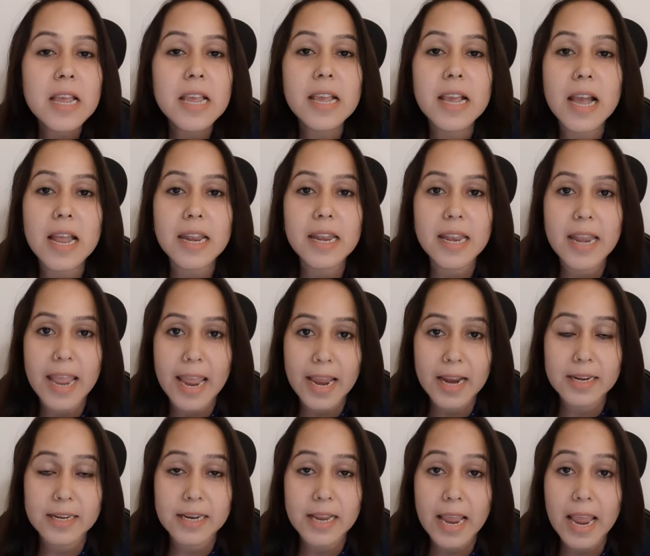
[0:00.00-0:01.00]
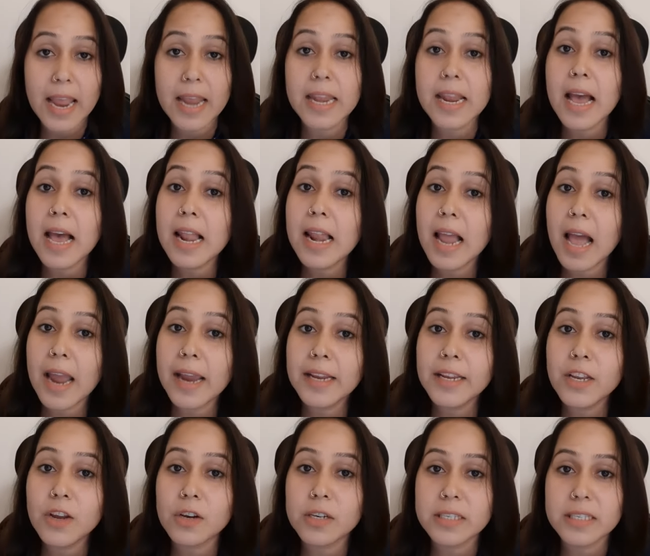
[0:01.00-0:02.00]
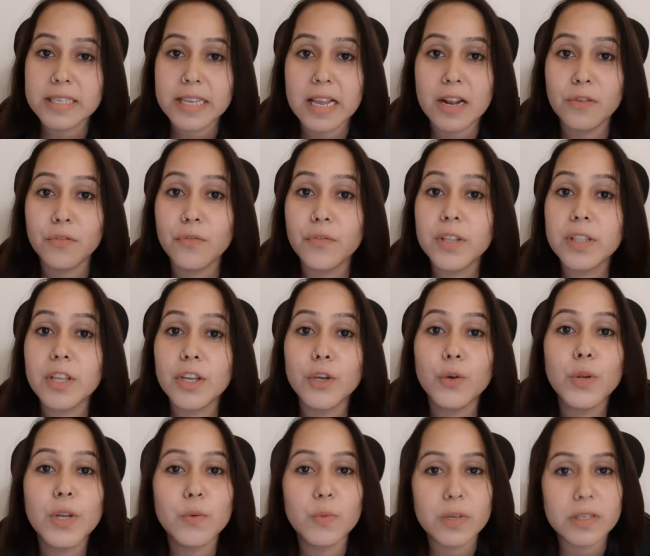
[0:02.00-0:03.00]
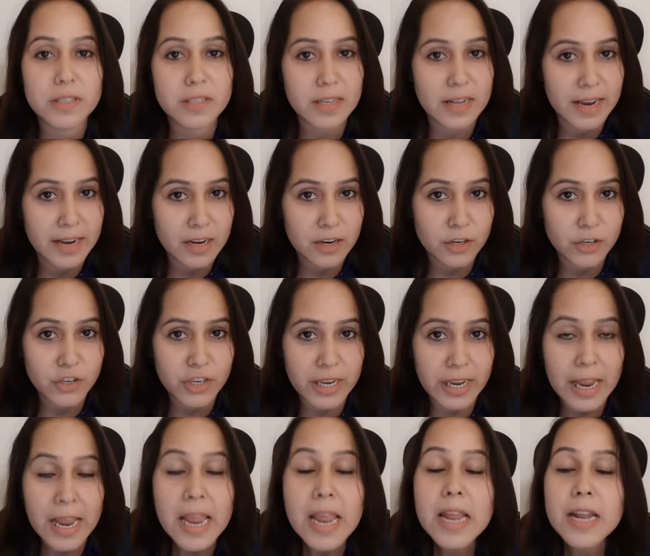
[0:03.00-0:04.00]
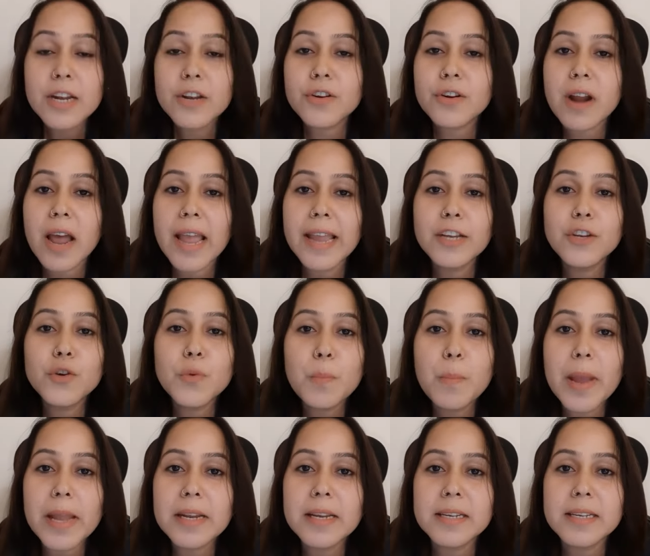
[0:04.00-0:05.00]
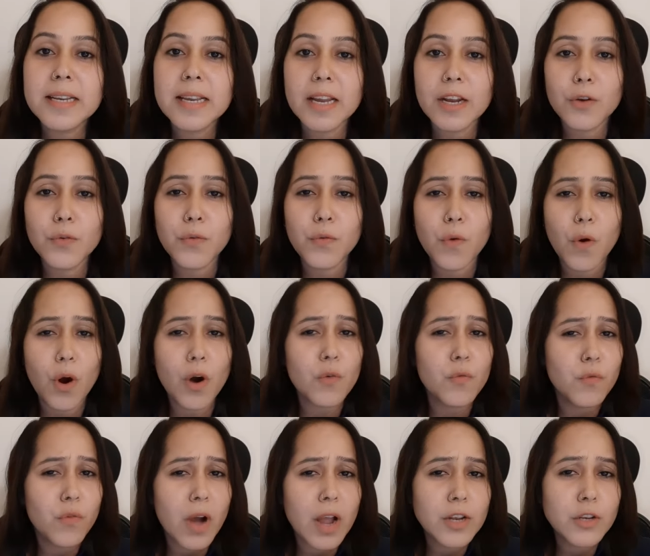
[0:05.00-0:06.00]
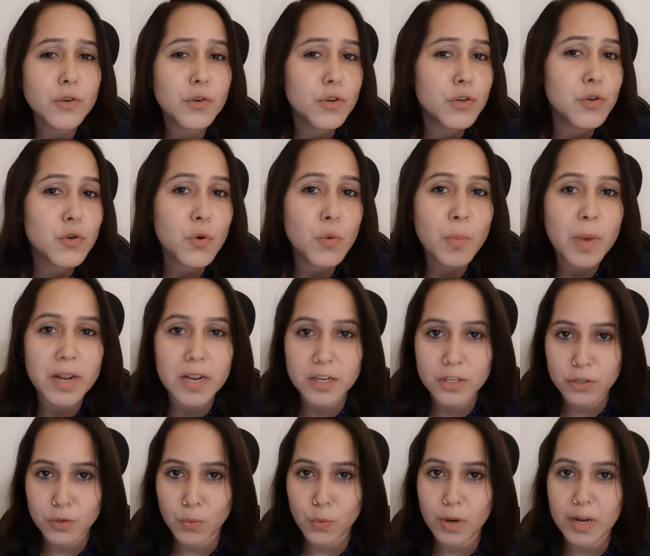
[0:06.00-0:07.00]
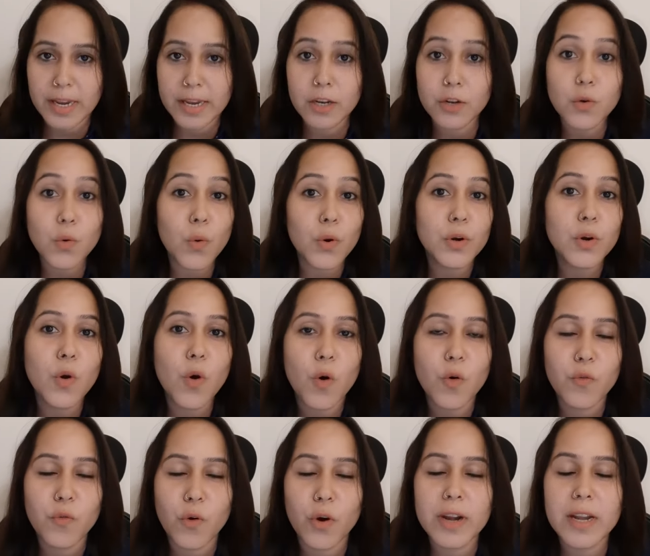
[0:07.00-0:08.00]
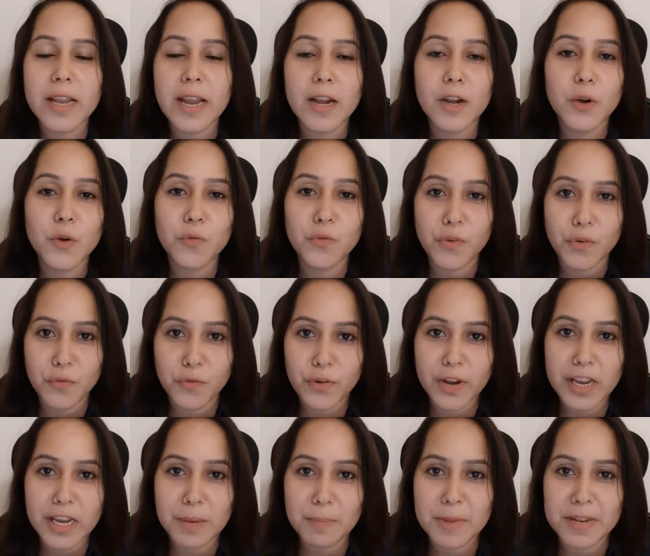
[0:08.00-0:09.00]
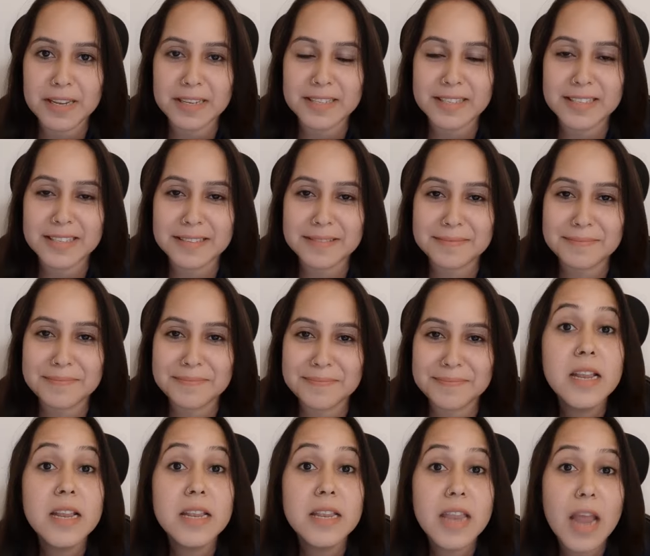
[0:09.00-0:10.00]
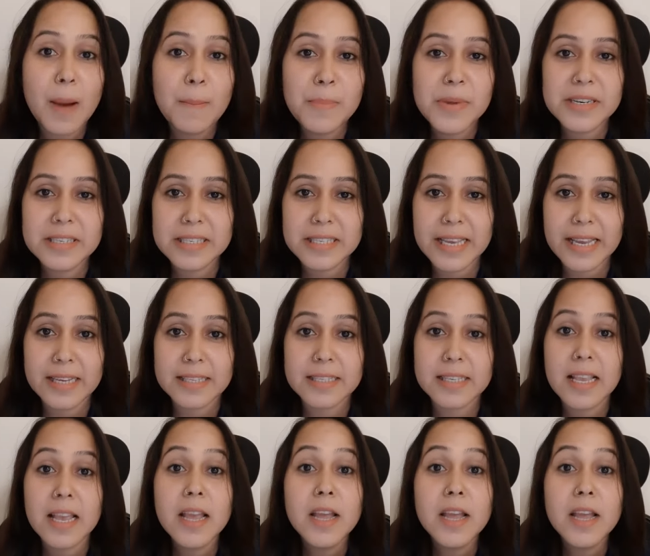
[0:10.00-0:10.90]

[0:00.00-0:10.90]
connect and align yourself with the universal energy. Try to meditate for 1 to 2 minutes only. Don't go for 10 to 15 minutes. Number six,